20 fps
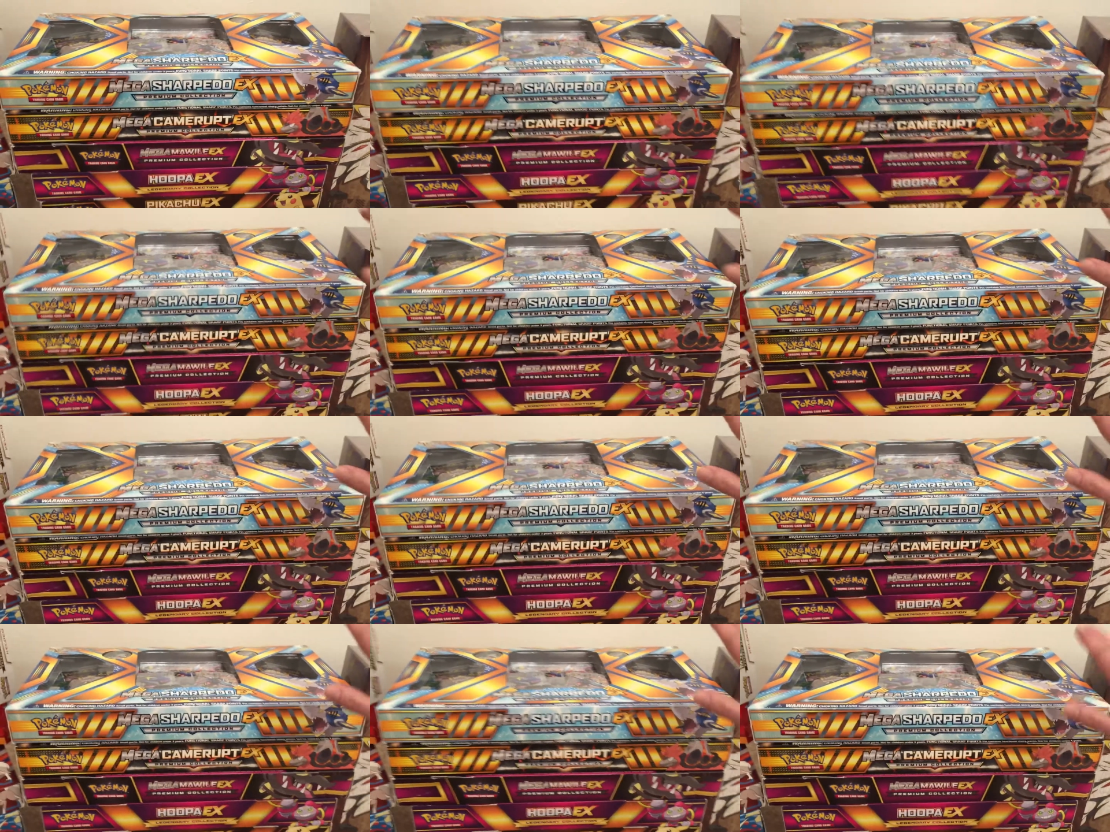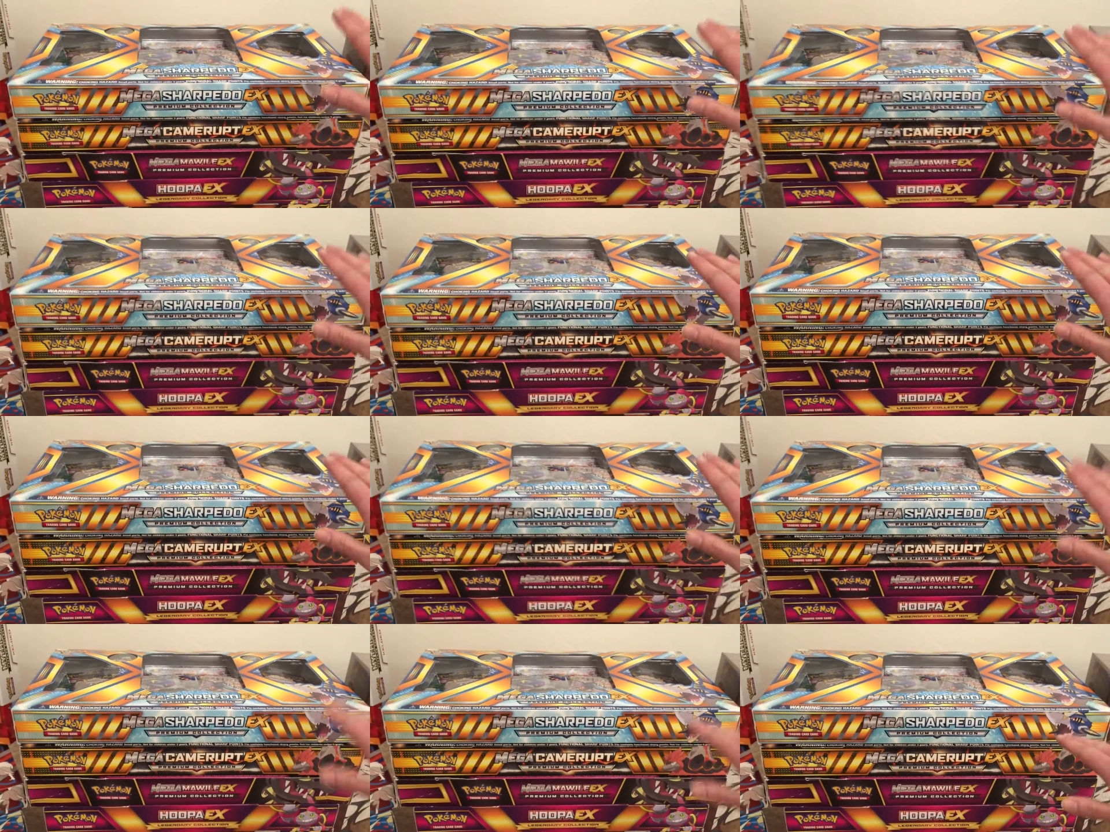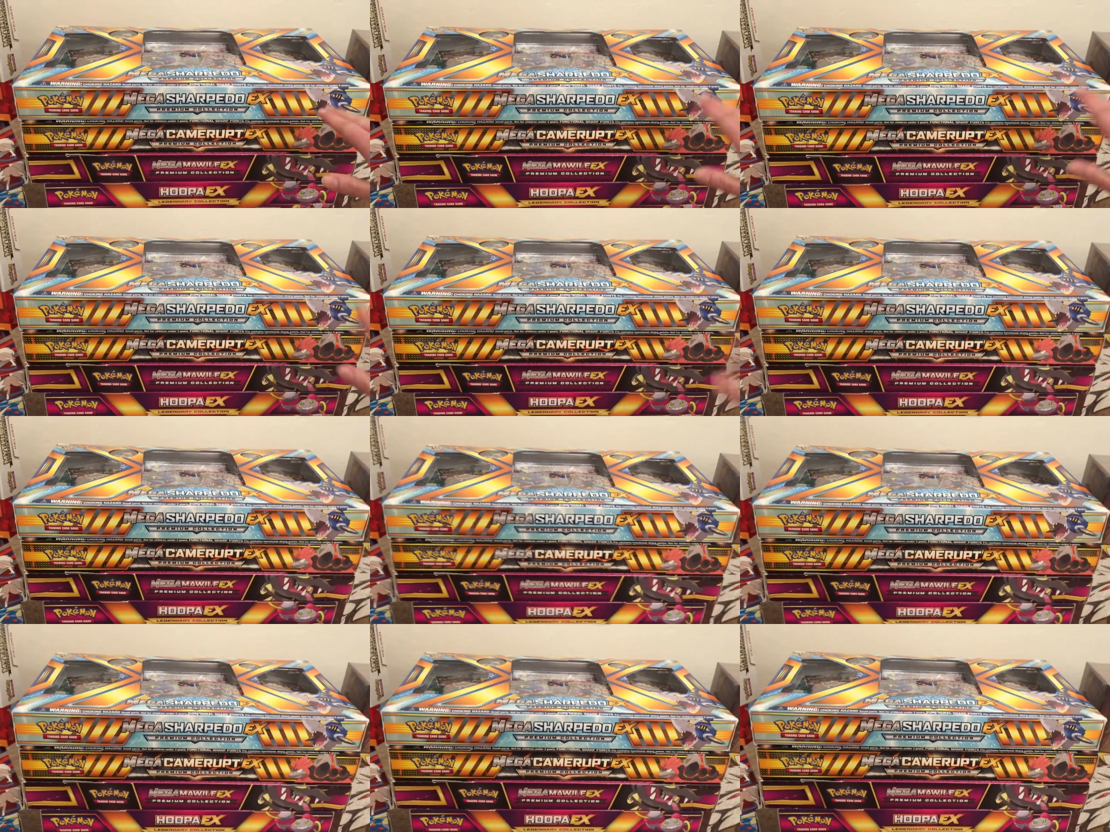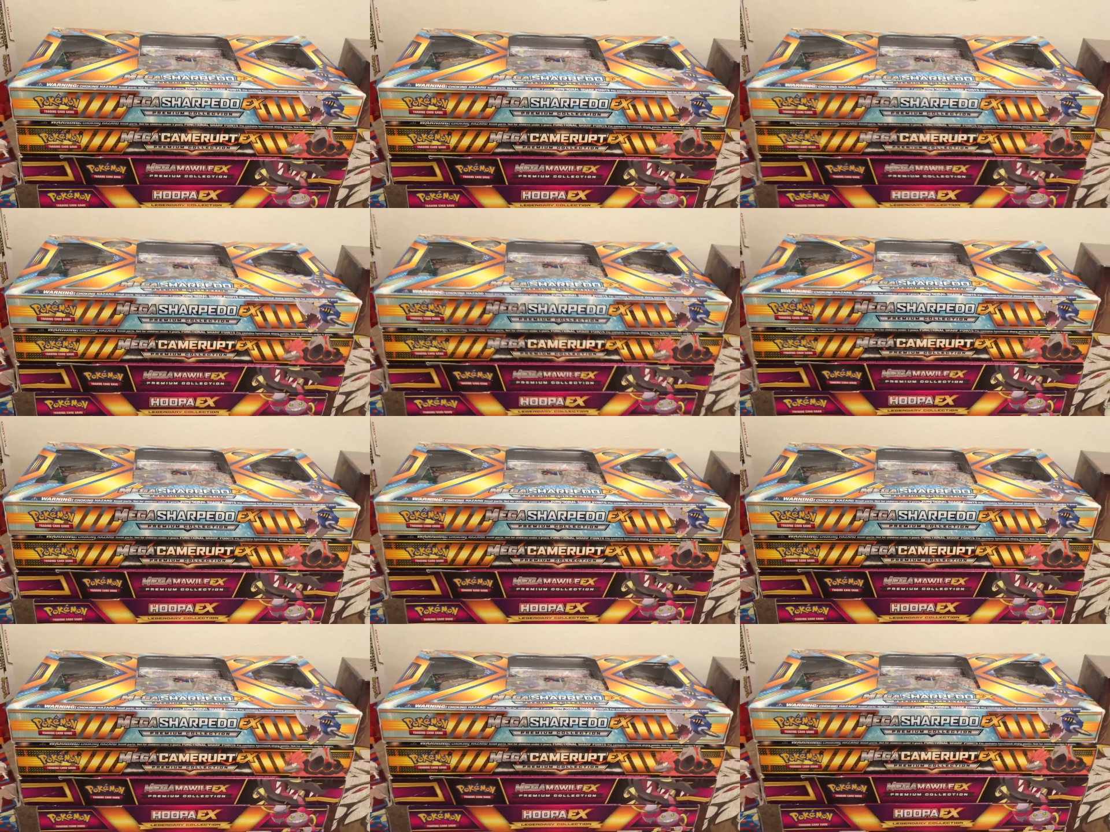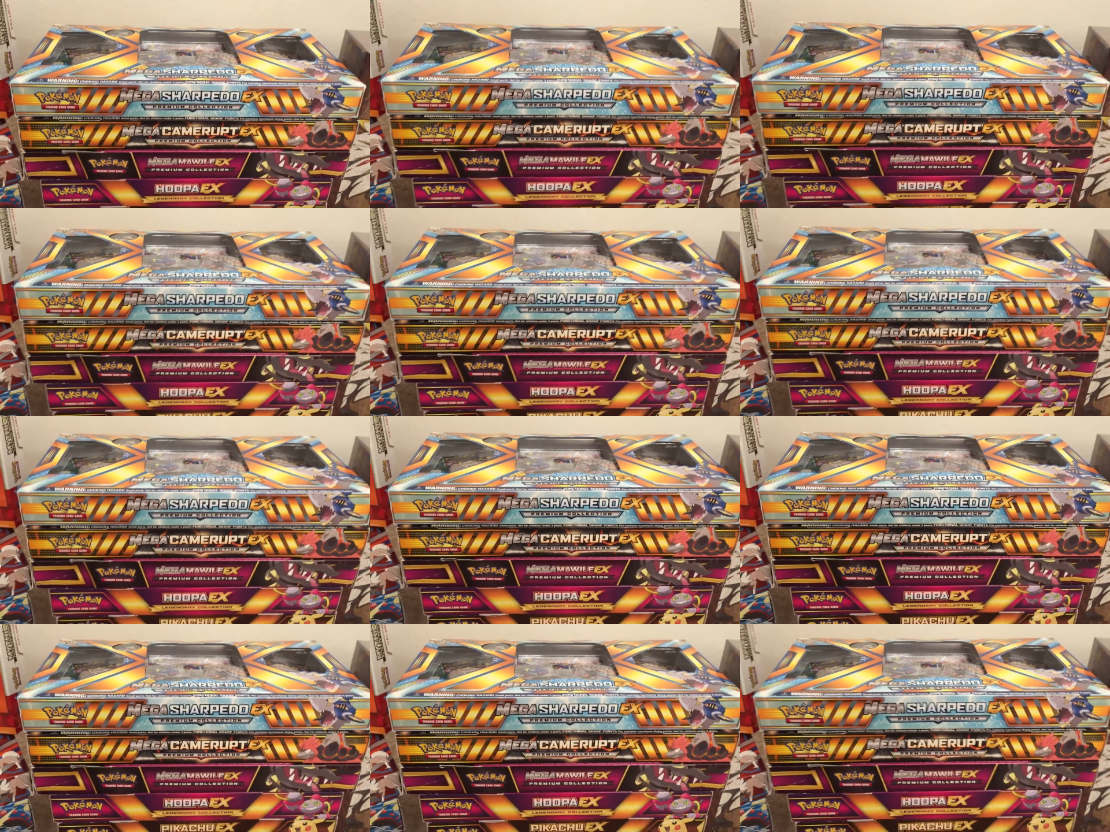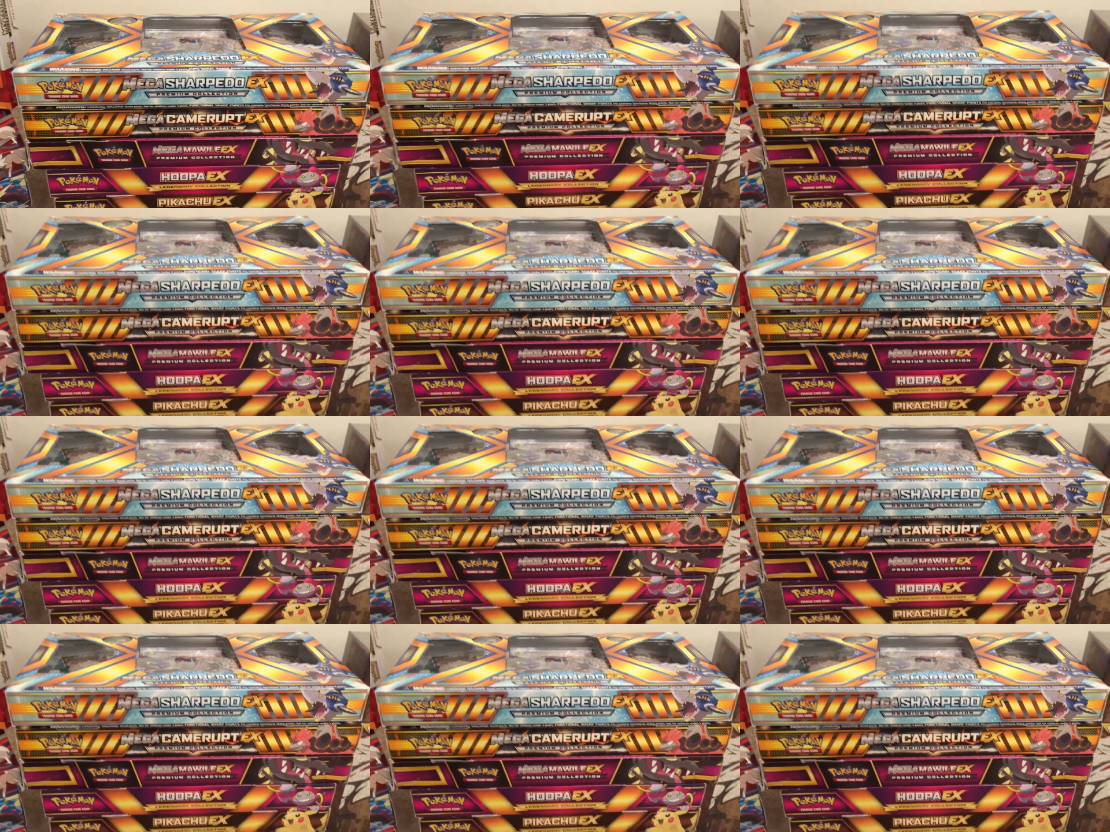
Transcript: (no speaker visible)